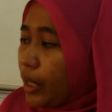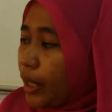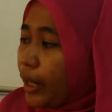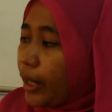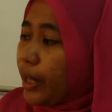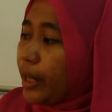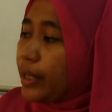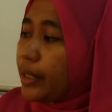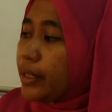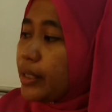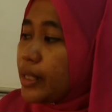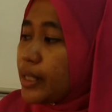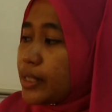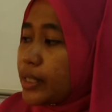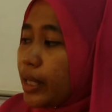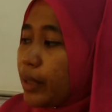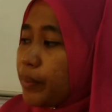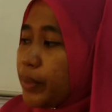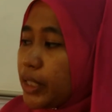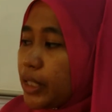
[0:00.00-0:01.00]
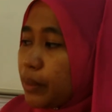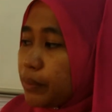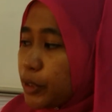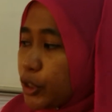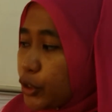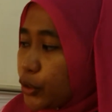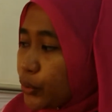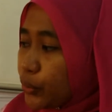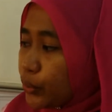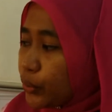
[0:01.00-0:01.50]
And the assignment number
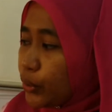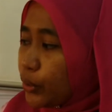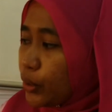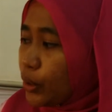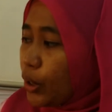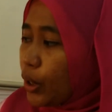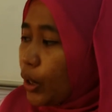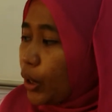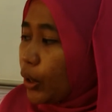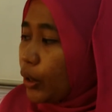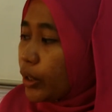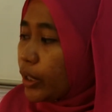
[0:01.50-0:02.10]
2,